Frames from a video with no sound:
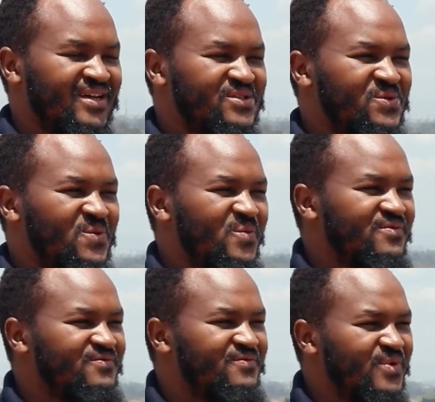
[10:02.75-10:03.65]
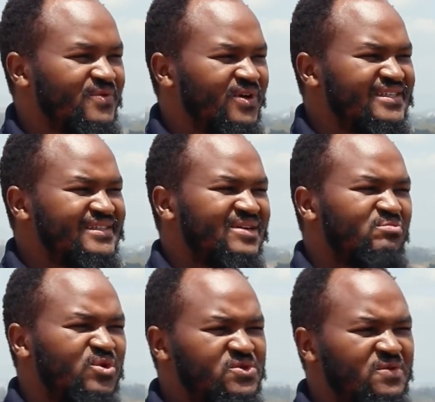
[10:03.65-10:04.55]
So we've noticed that
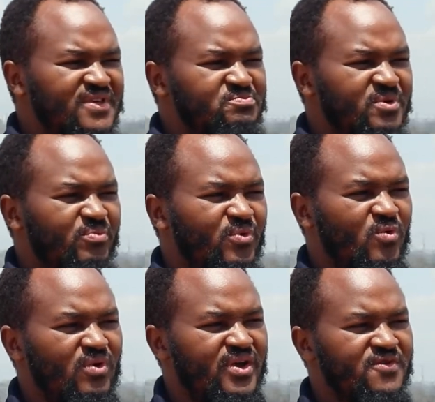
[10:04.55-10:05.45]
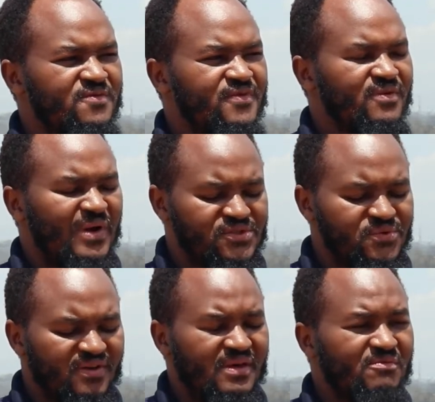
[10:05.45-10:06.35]
most of these people, once you
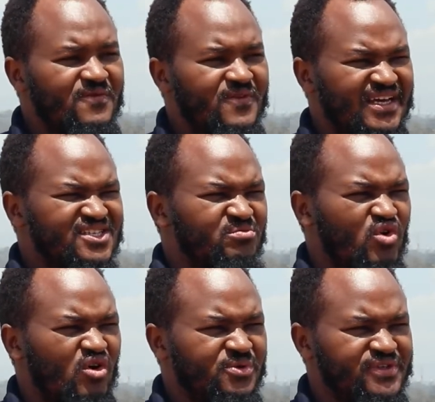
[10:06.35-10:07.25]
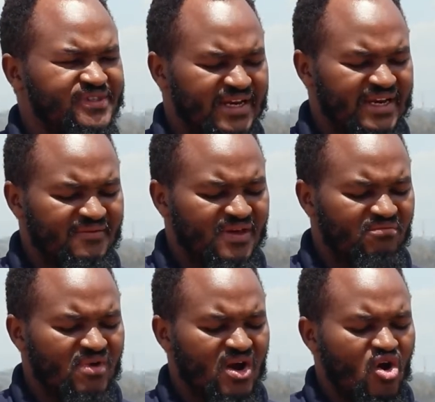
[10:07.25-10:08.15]
give them flexible options and give them